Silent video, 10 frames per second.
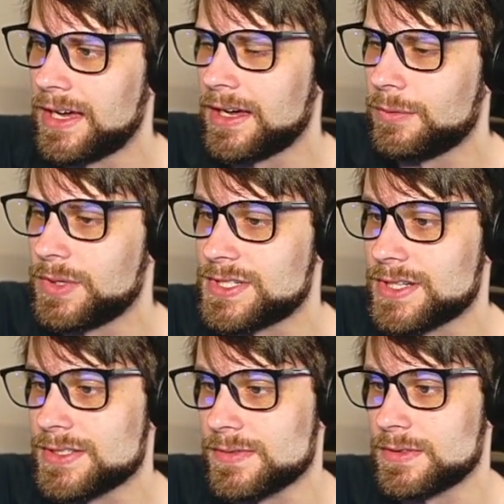which
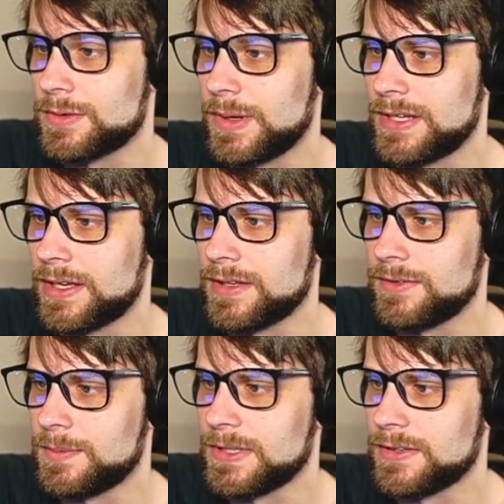does feel quite nice
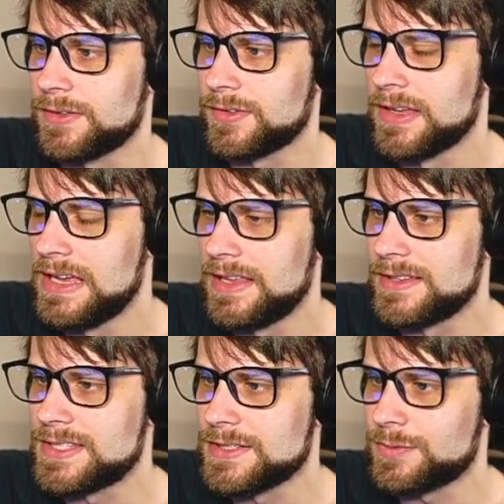because
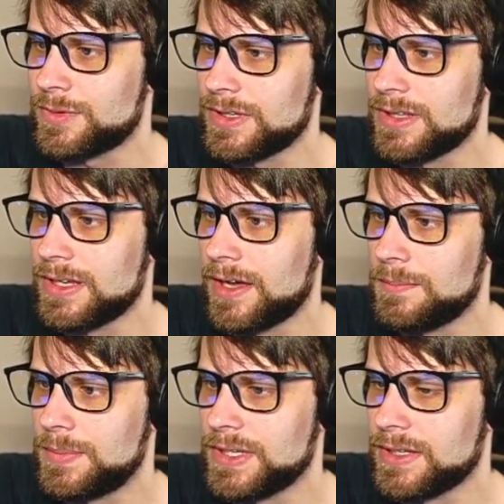this is really a
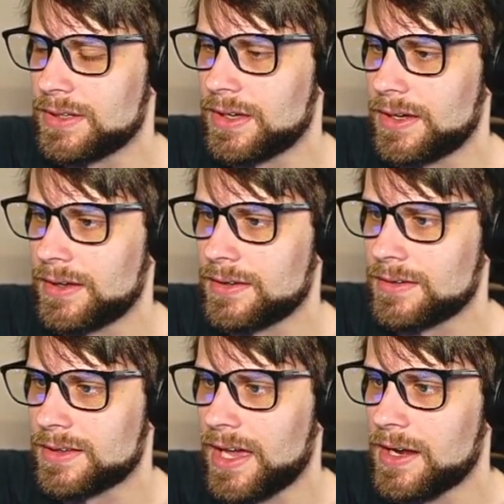big
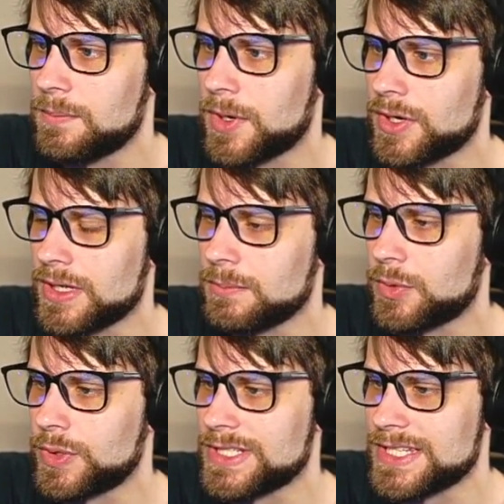kind of marking
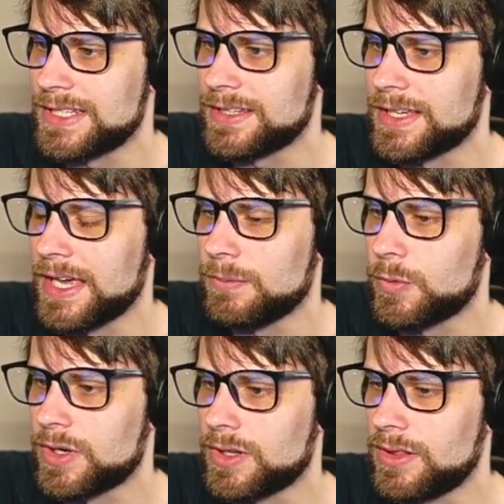point in the game
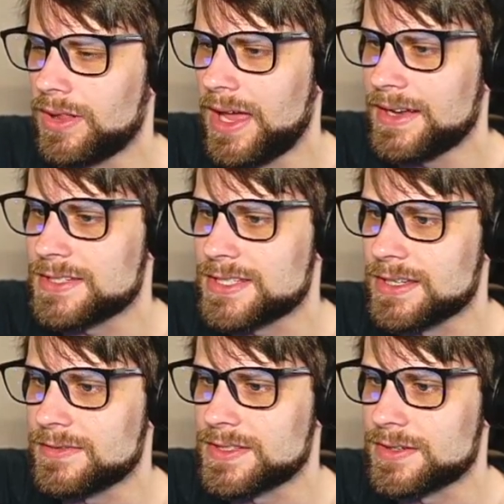where a lot of
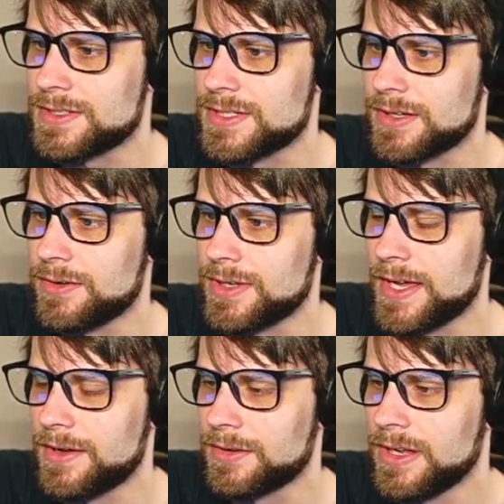stuff starts to go
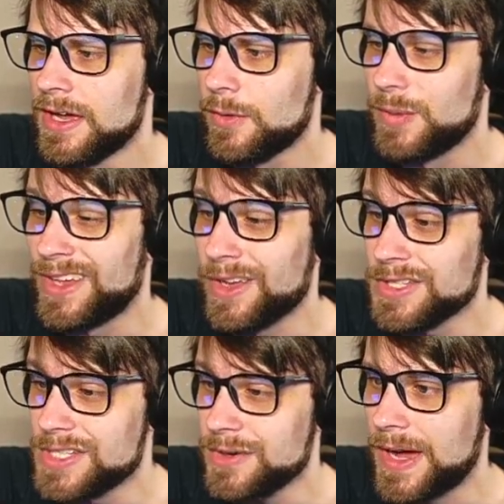down. We
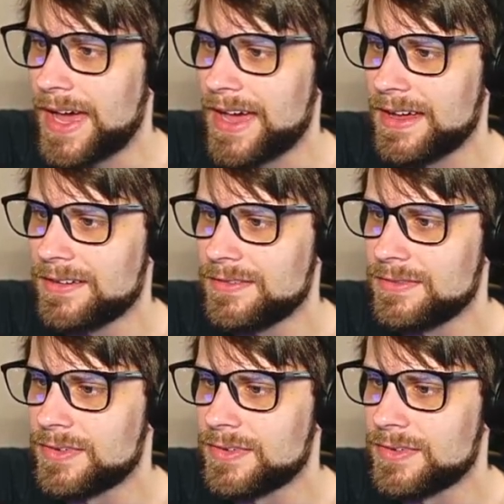also have,